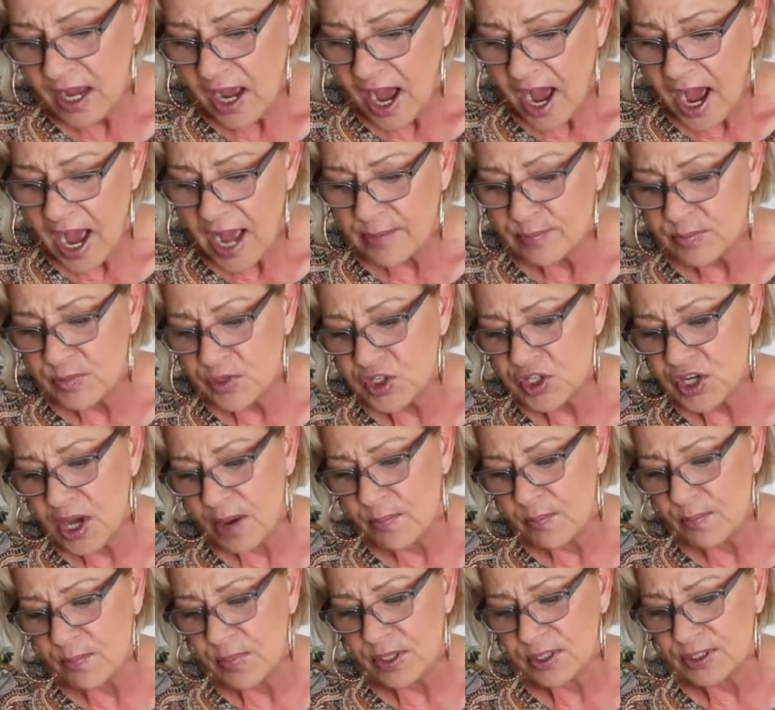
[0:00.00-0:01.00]
I'm
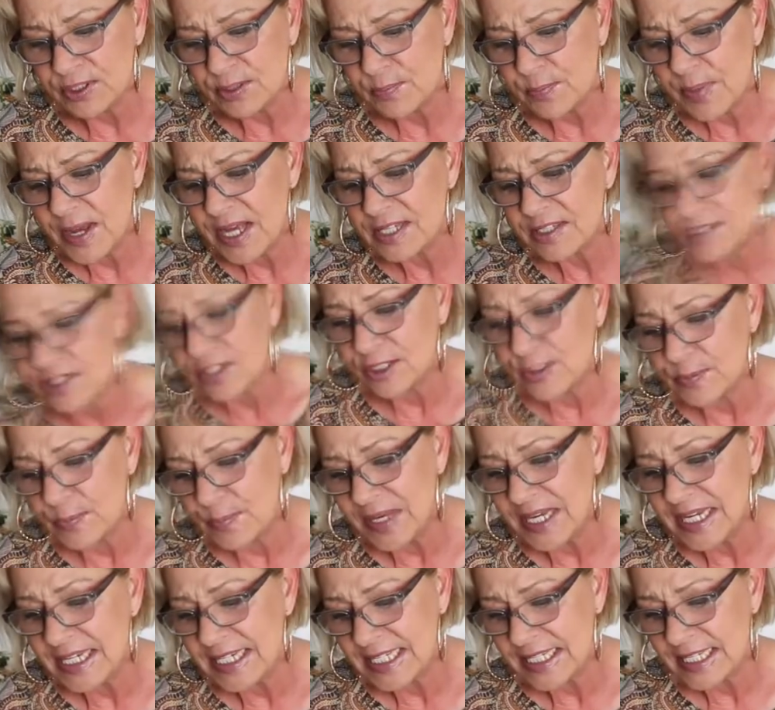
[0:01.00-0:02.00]
jumbled, puzzled
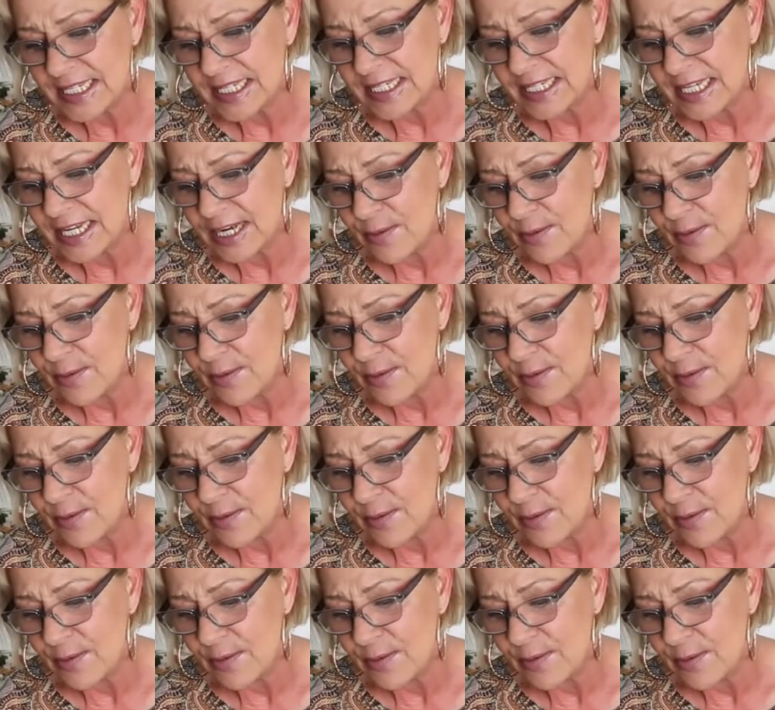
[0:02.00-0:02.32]
pieces